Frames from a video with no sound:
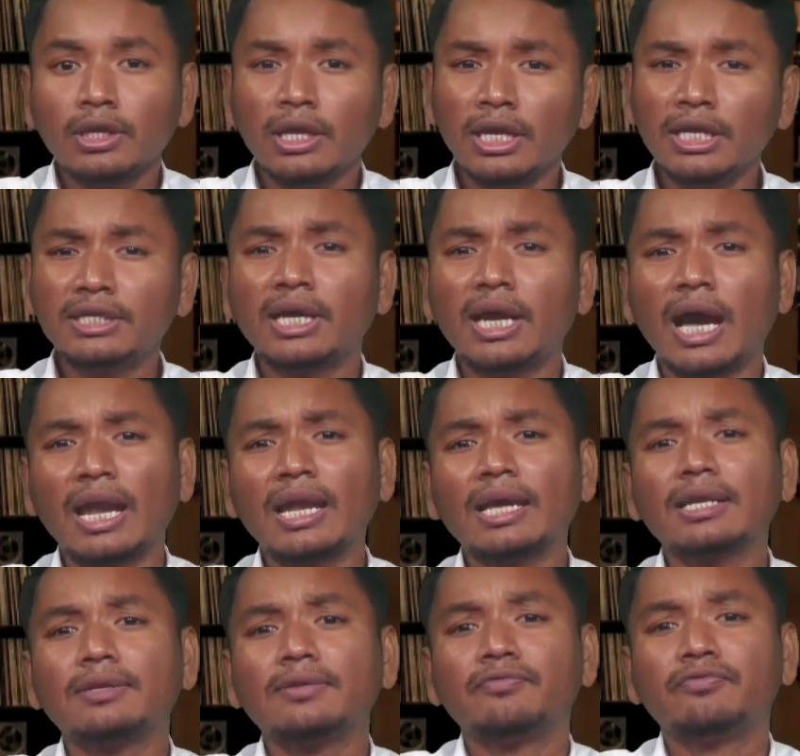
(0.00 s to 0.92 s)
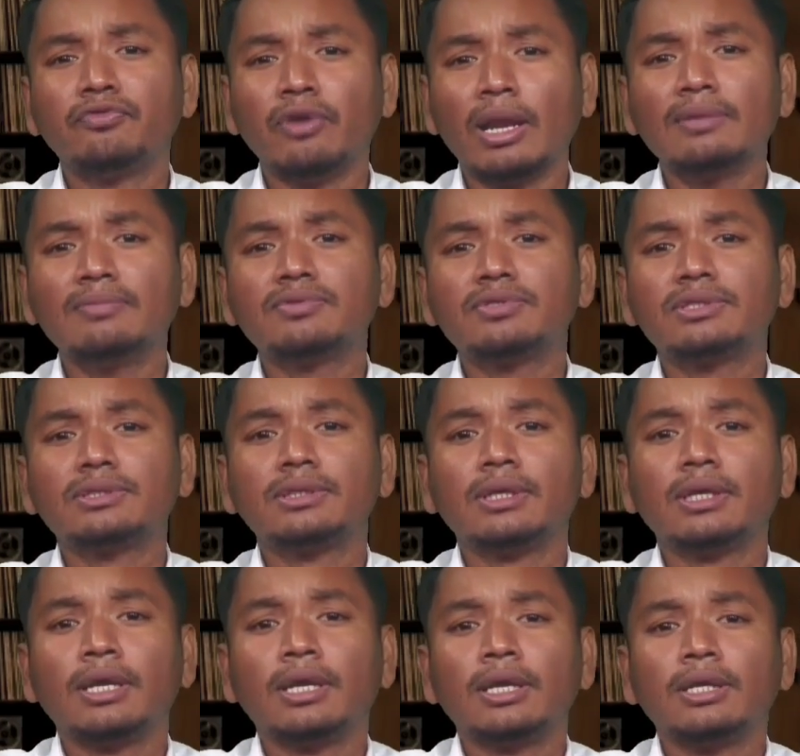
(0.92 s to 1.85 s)
It collects films,
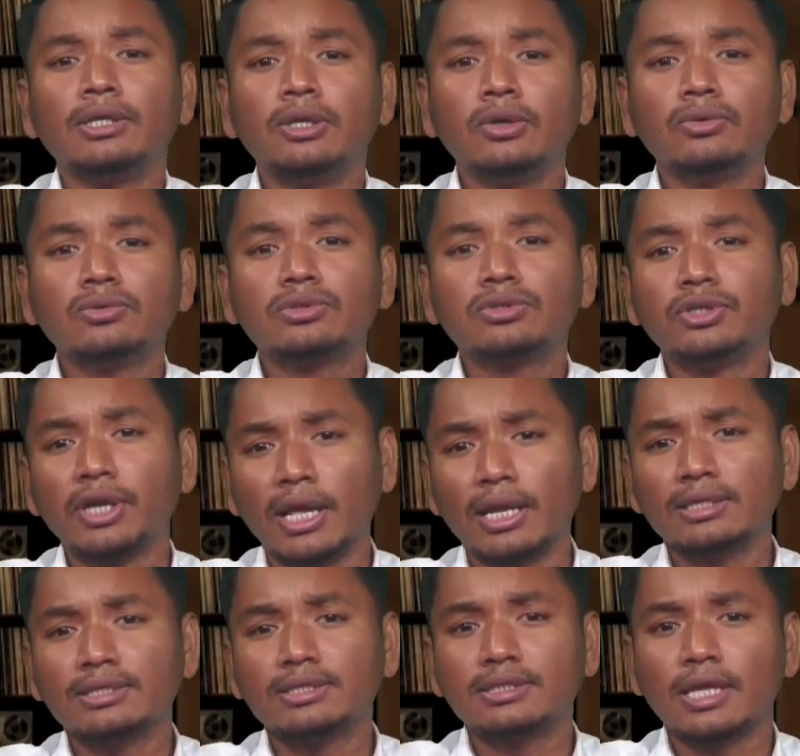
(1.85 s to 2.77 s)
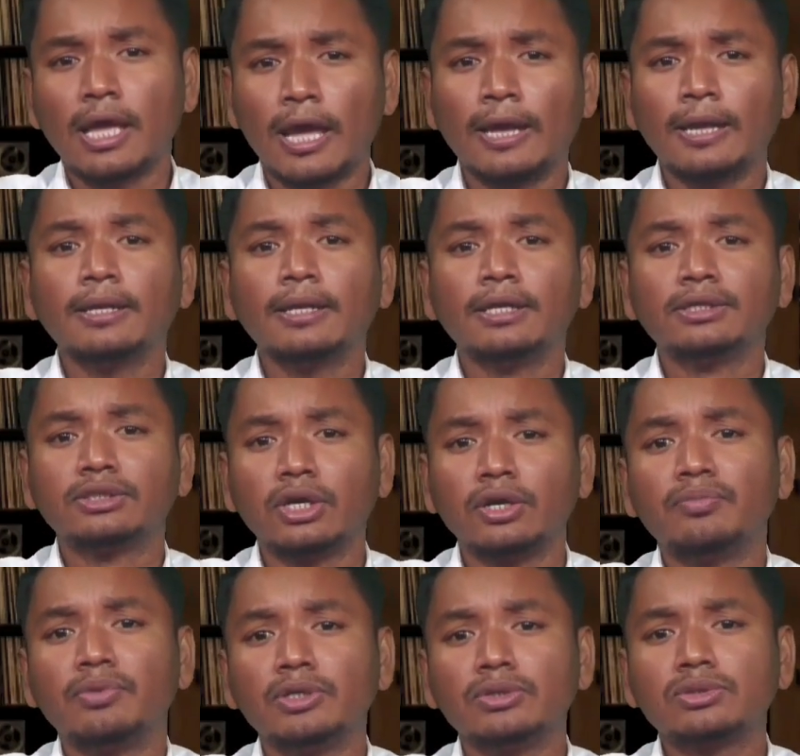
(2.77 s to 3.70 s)
newsreels, and
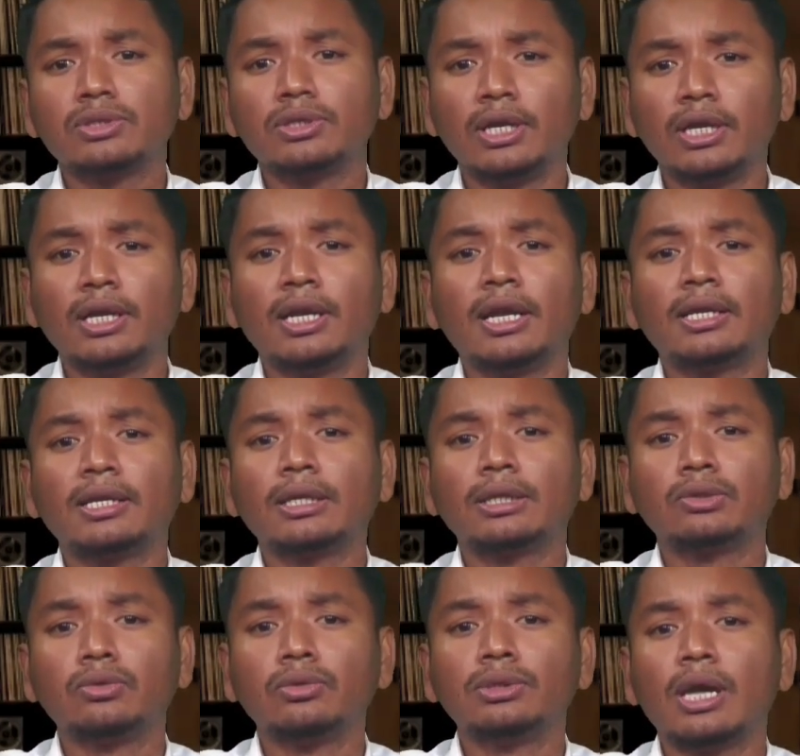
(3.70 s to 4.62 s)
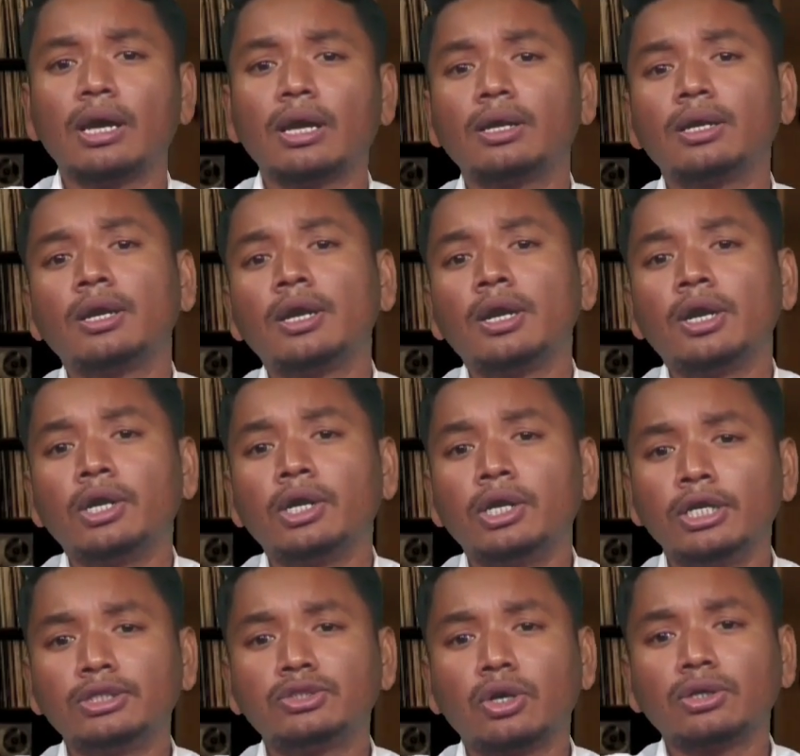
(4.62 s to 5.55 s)
interviews related to the
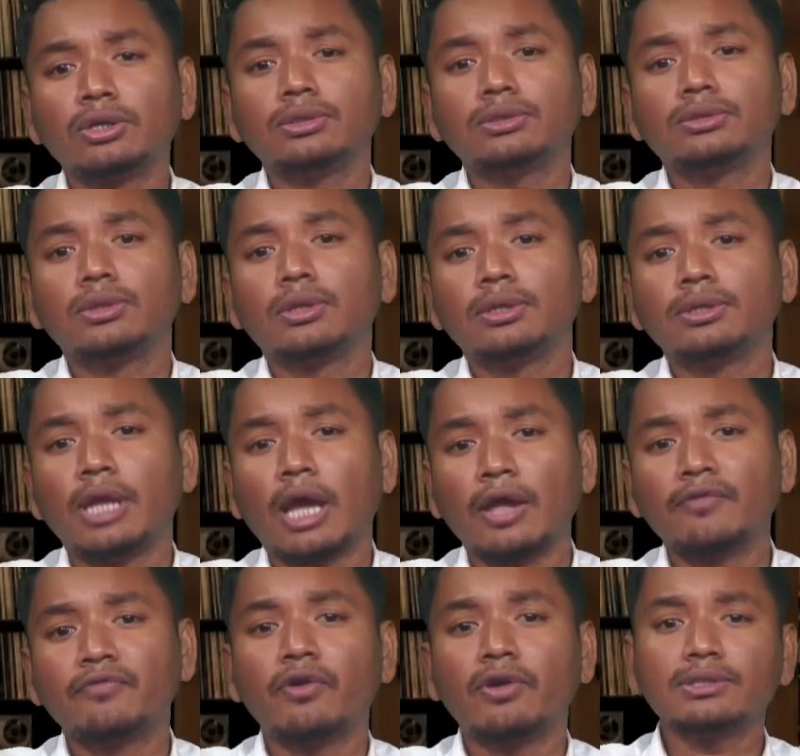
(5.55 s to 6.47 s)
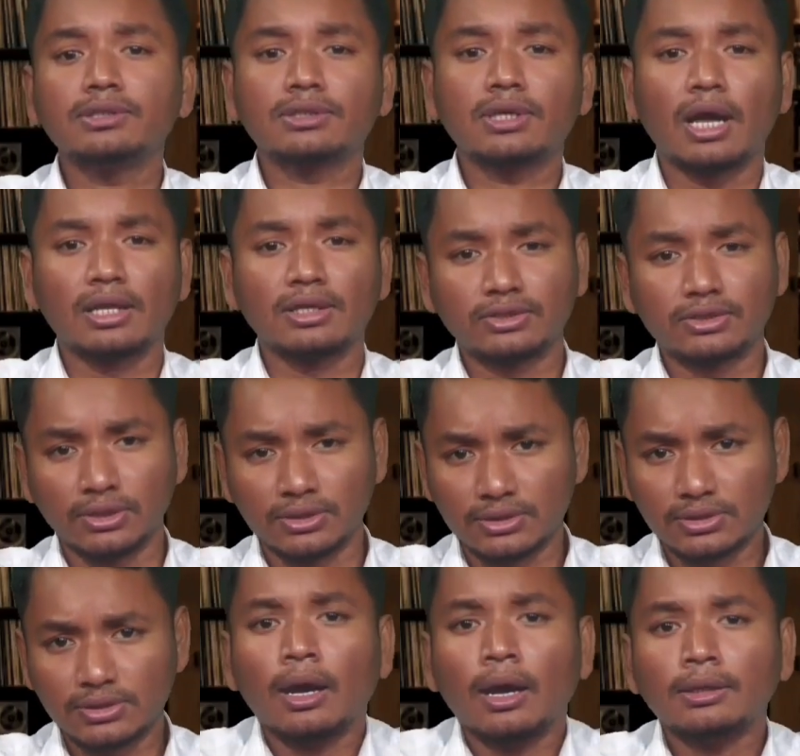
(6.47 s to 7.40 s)
region's diverse
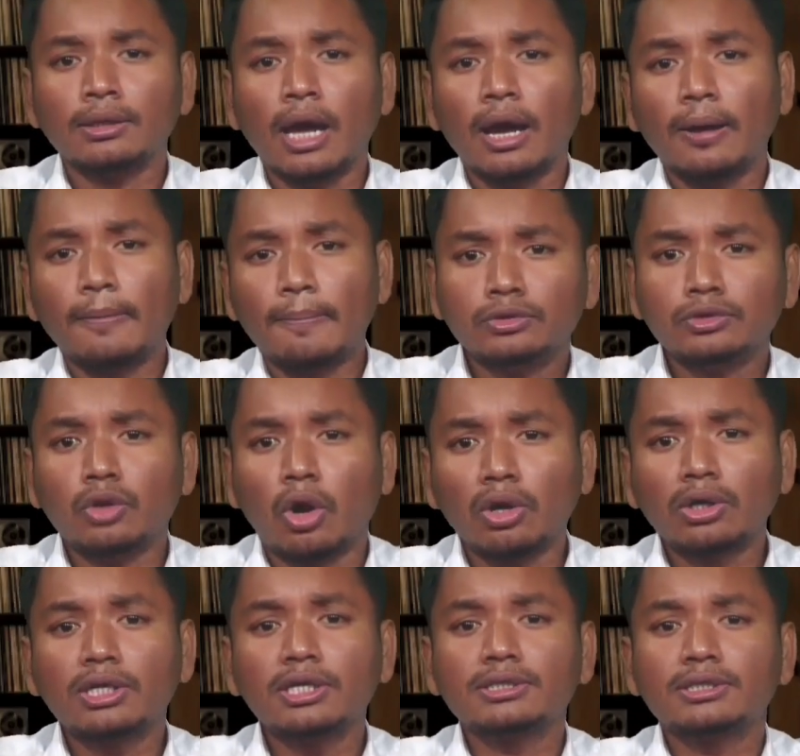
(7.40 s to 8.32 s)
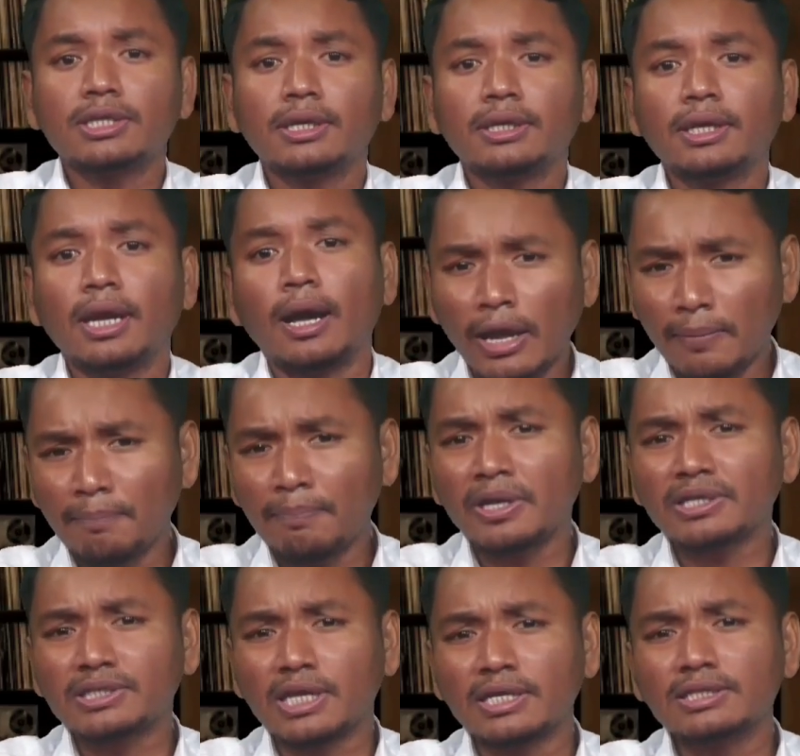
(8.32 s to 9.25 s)
cultures. The Northeast India
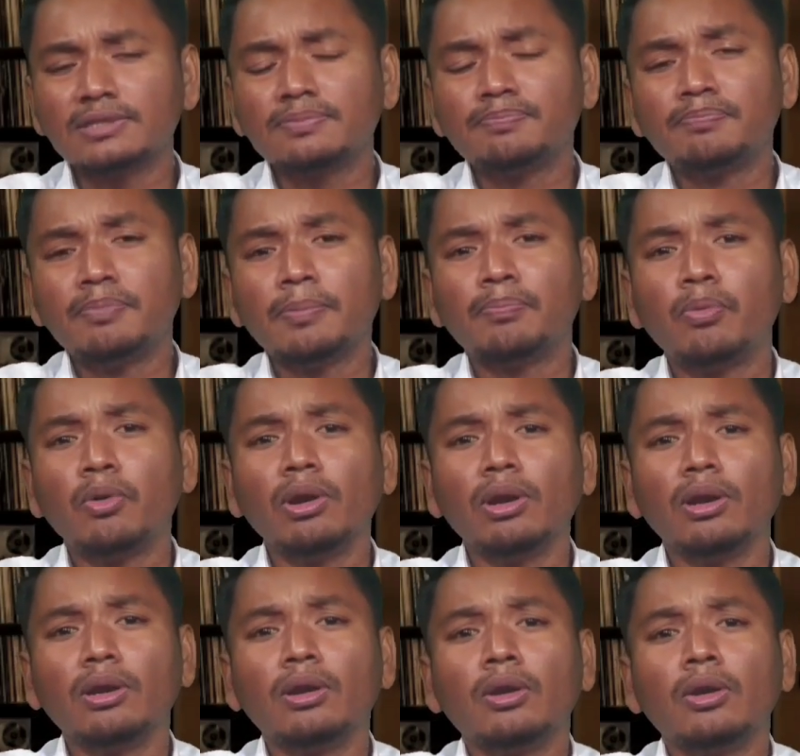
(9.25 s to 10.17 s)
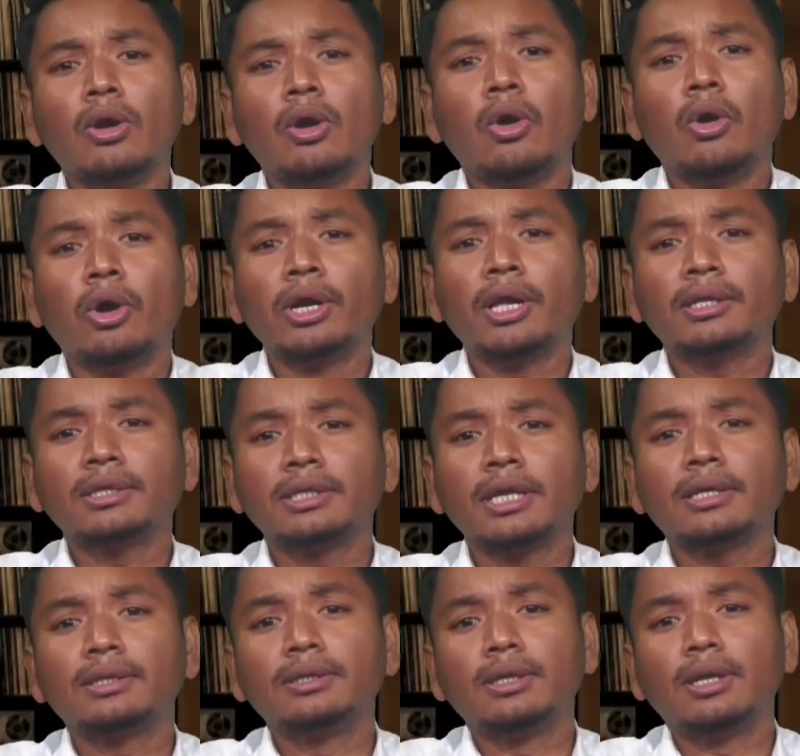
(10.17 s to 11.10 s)
emphasizes
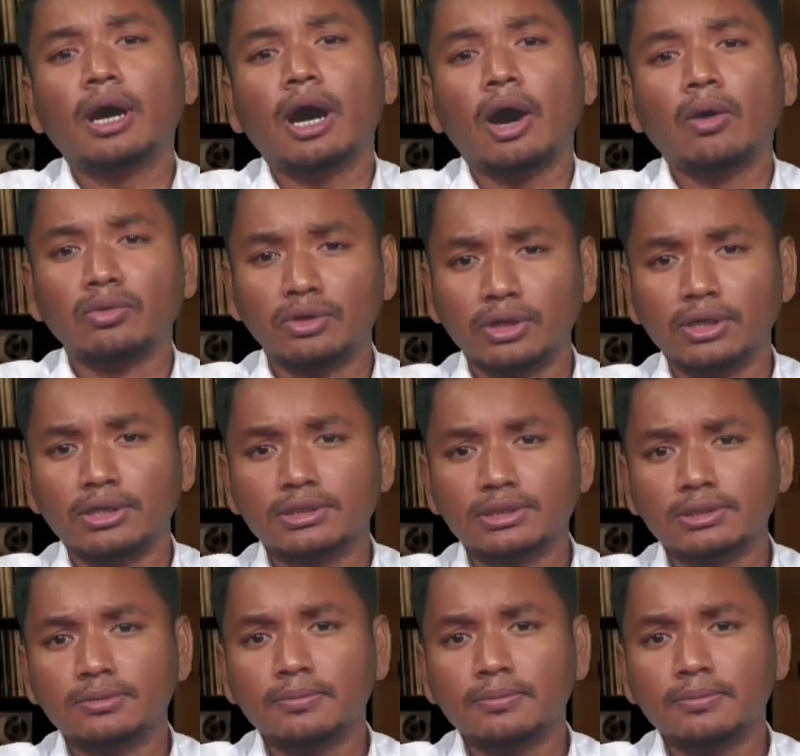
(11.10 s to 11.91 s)
people-oriented outreach.